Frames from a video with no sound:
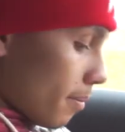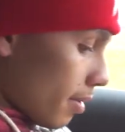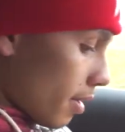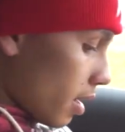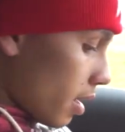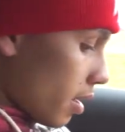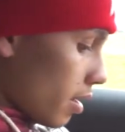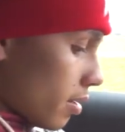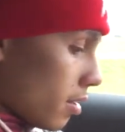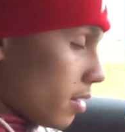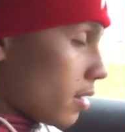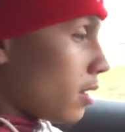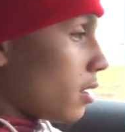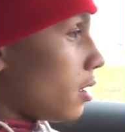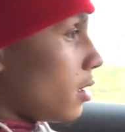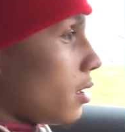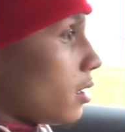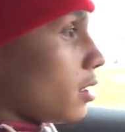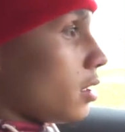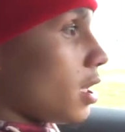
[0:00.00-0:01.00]
But
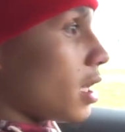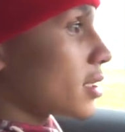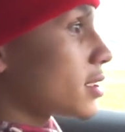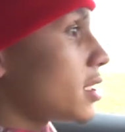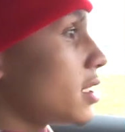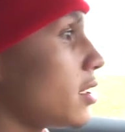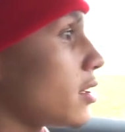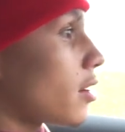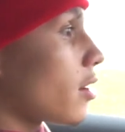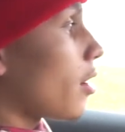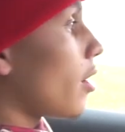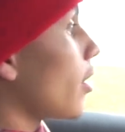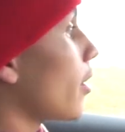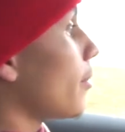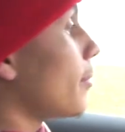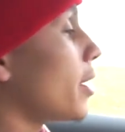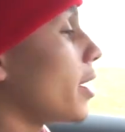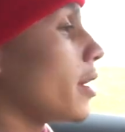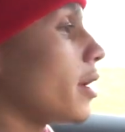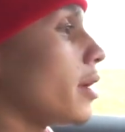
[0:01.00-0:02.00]
y'all seen the car,
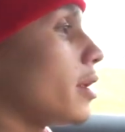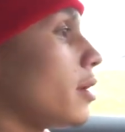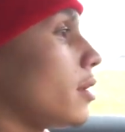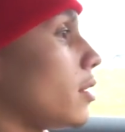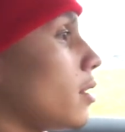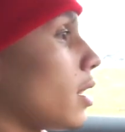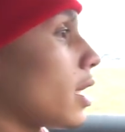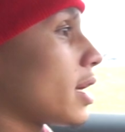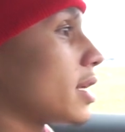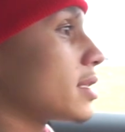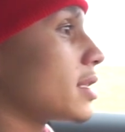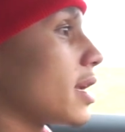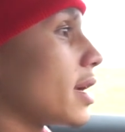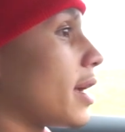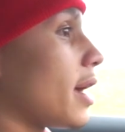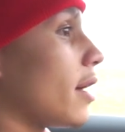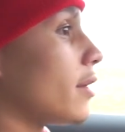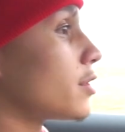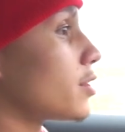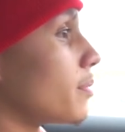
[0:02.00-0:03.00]
man. Like I said,
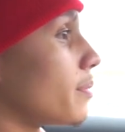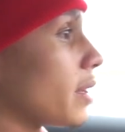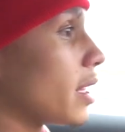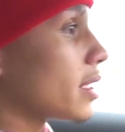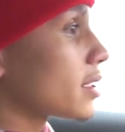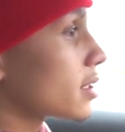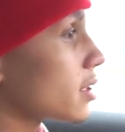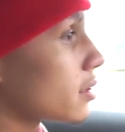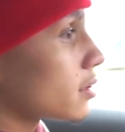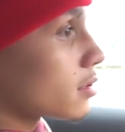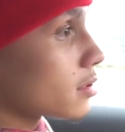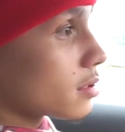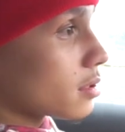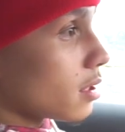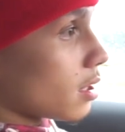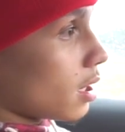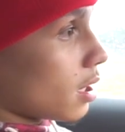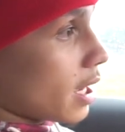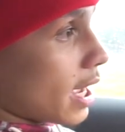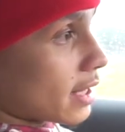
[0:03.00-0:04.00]
count your blessings.
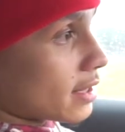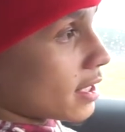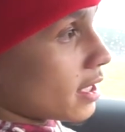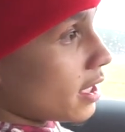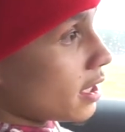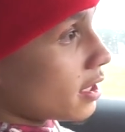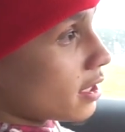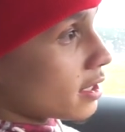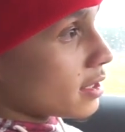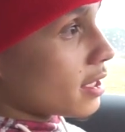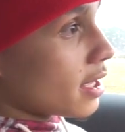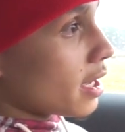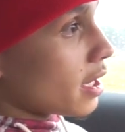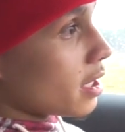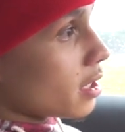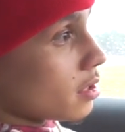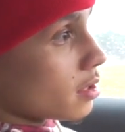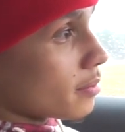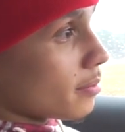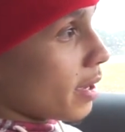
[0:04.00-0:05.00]
Uh, at the end of the day,
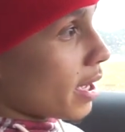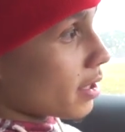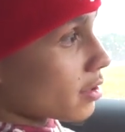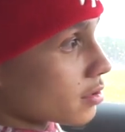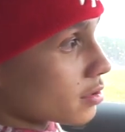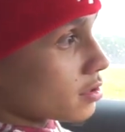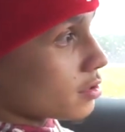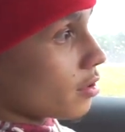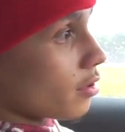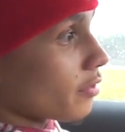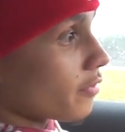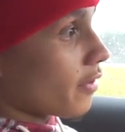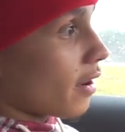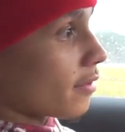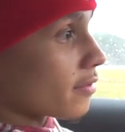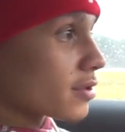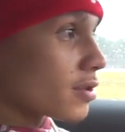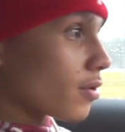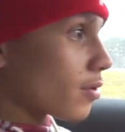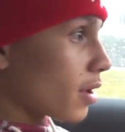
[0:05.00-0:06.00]
it matters, you know, if I
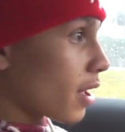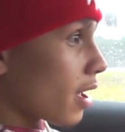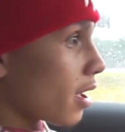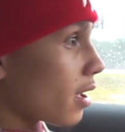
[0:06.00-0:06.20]
was okay.